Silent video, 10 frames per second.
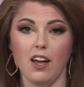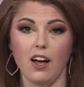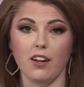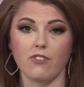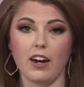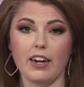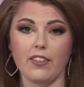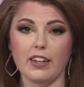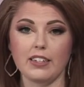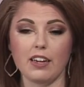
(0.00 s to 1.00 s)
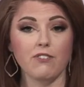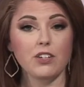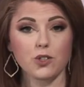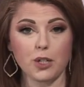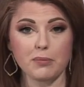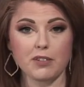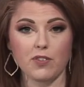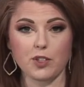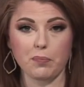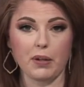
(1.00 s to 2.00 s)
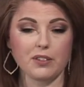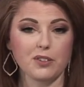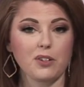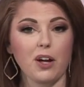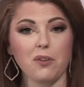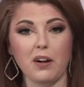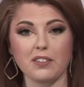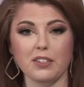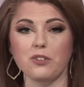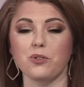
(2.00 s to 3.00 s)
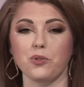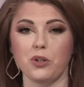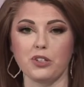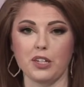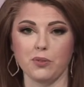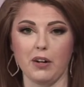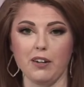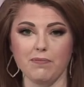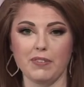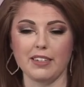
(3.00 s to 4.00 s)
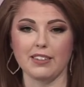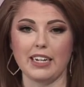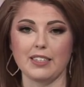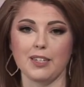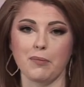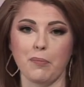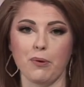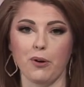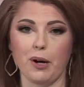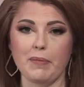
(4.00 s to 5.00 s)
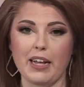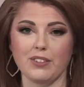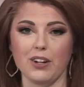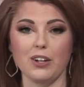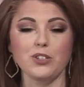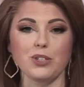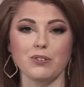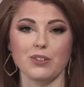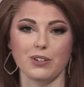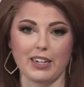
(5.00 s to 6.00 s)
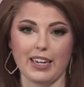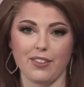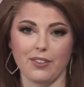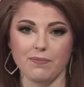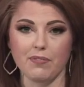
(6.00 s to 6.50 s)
On Friday, they take field trips to visit places all around central Georgia as well. The extended summer program ends on June 30th.